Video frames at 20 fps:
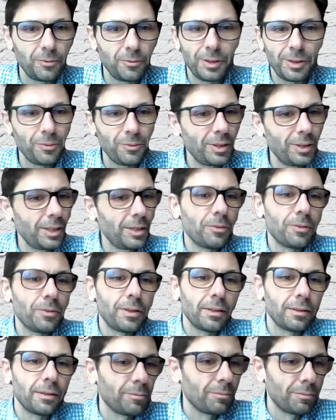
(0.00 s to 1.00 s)

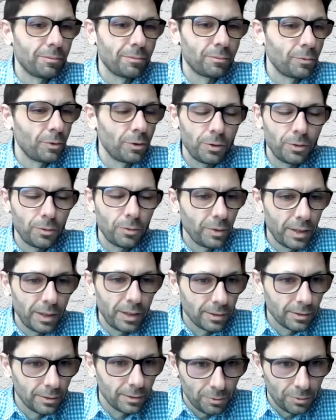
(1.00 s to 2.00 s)
we
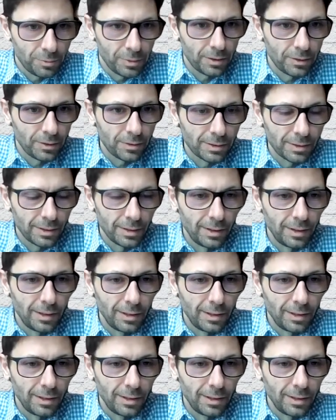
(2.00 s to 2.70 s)
can do, because